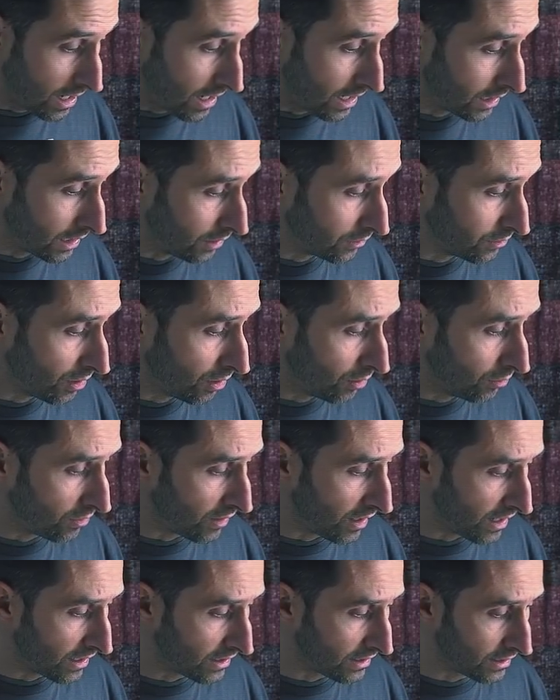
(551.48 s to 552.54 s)
And I'll know
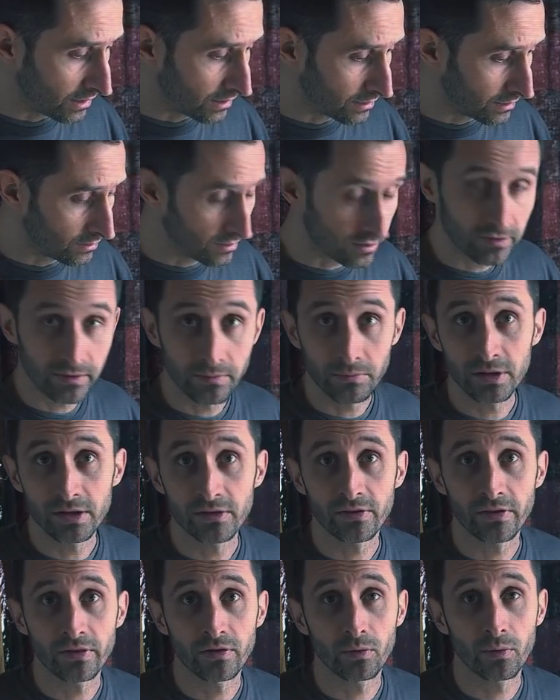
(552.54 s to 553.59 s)
that, uh, that
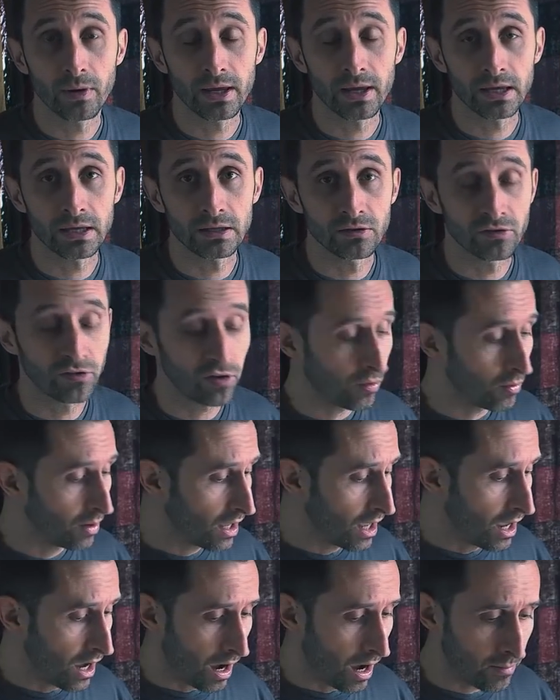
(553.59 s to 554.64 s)
somebody's on their way in. So
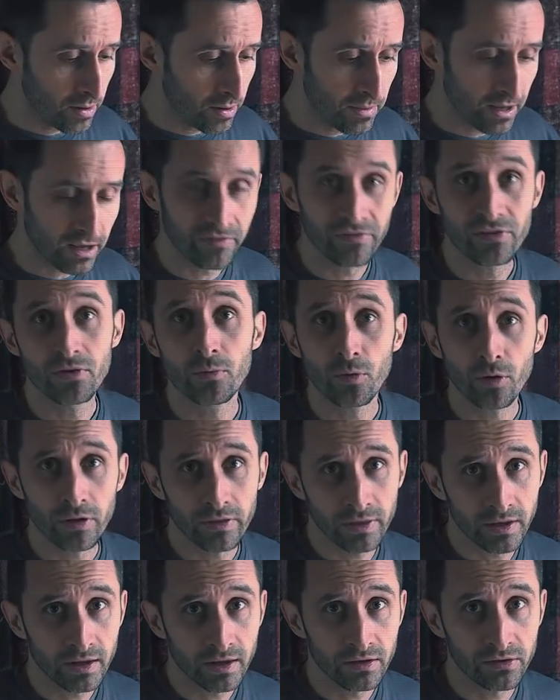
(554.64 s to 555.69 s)
I'm going to make a few more
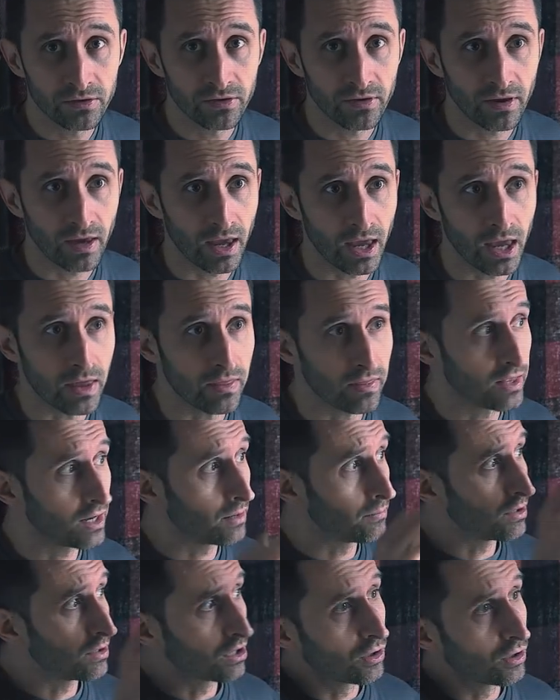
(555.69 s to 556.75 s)
of these, and then
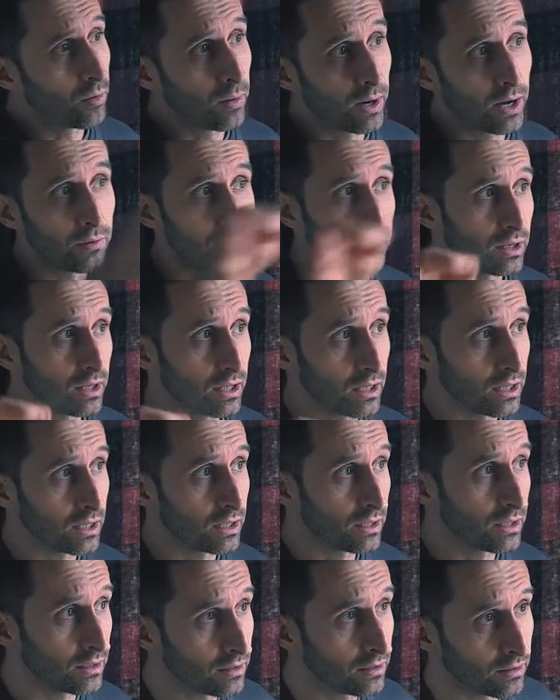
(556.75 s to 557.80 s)
I'm going to go out
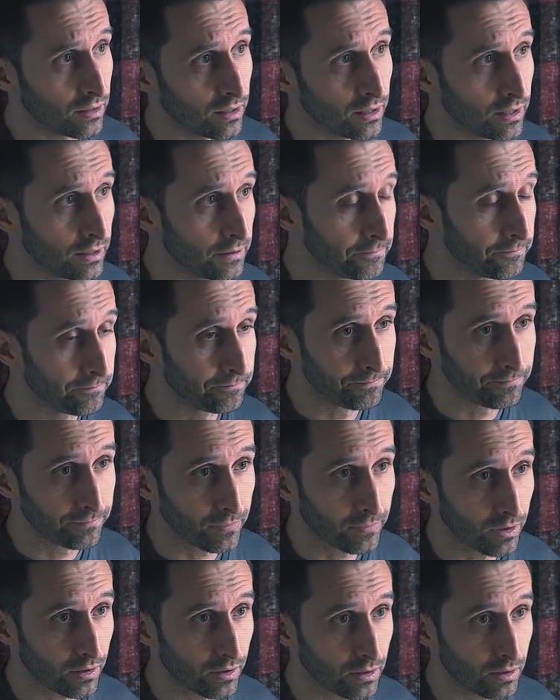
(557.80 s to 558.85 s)
and uh,
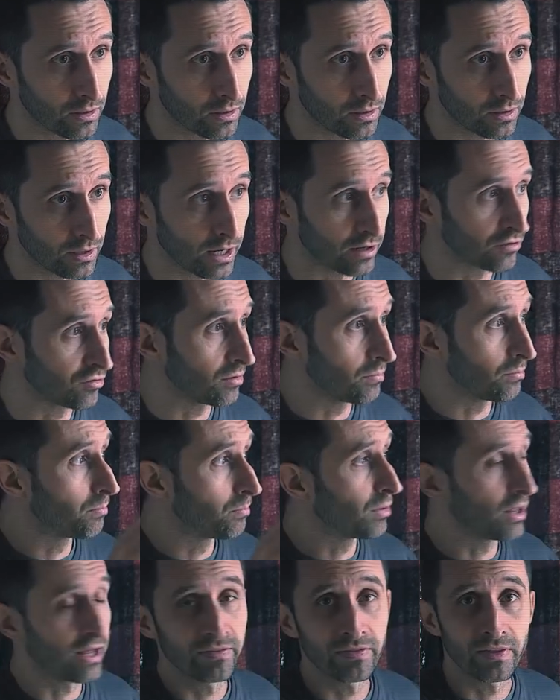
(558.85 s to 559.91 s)
uh, actually
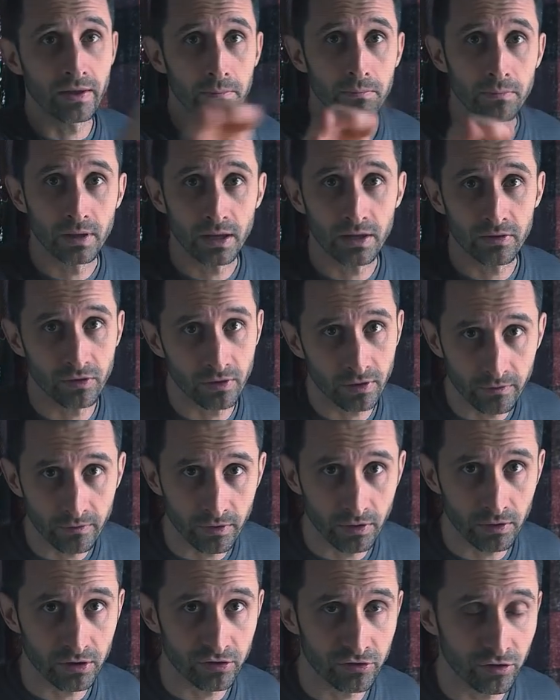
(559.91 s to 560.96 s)
plant them at their
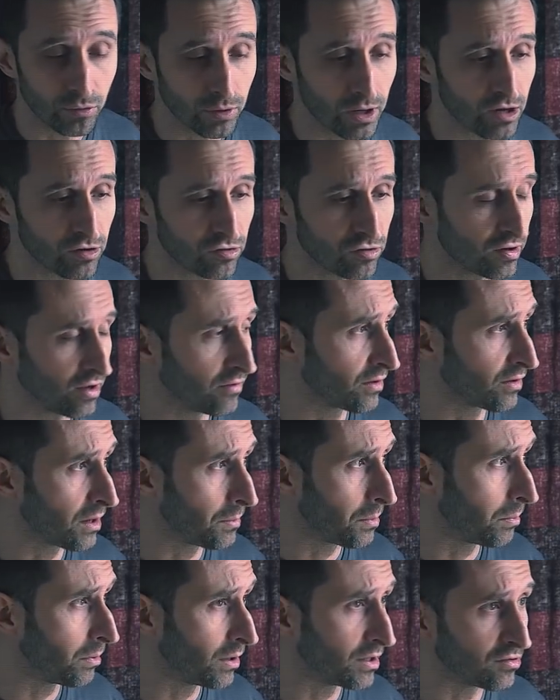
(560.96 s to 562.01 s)
various locations. I have a
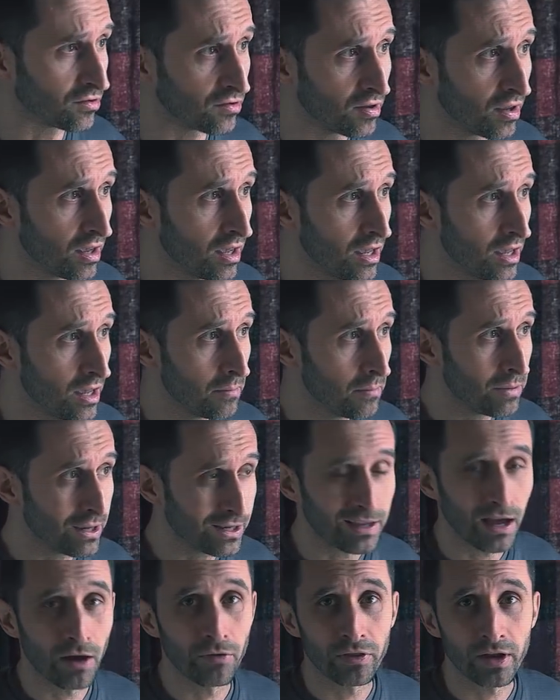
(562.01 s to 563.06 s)
couple places
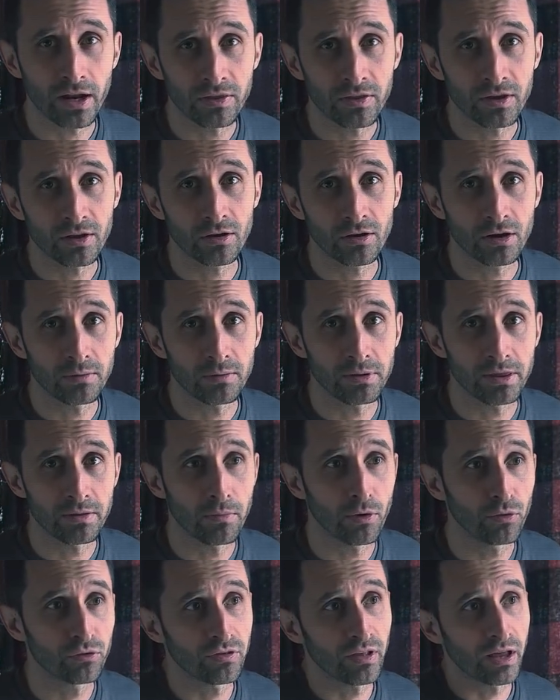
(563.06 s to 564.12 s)
picked out that I think are going to be the
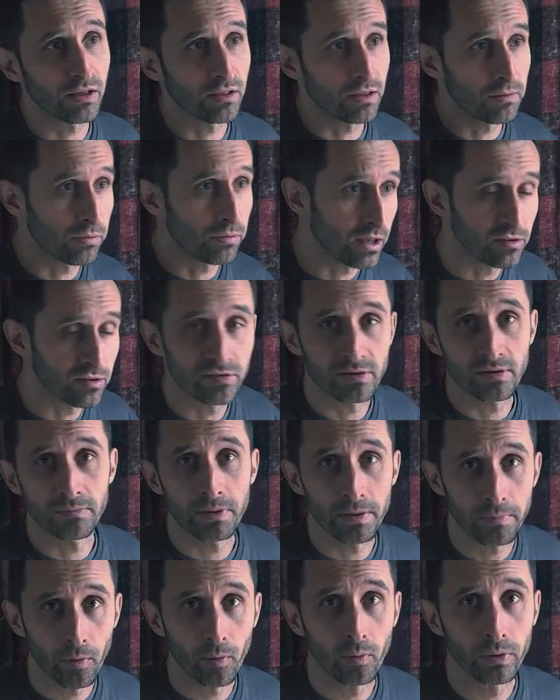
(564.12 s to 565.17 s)
most likely places that
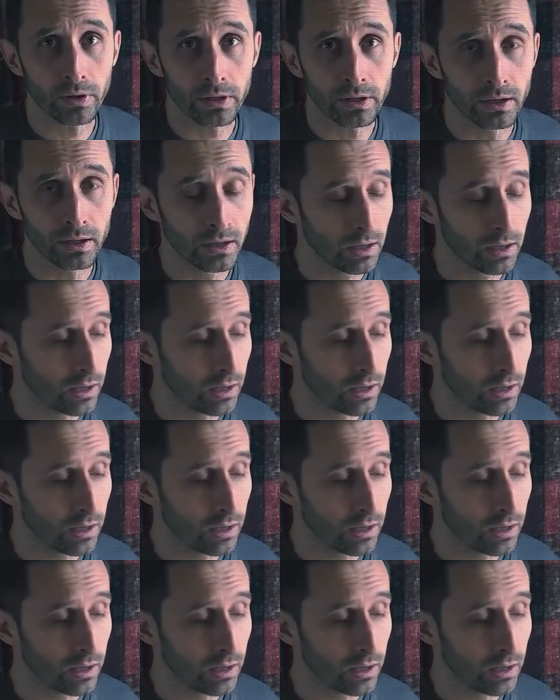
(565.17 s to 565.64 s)
people would,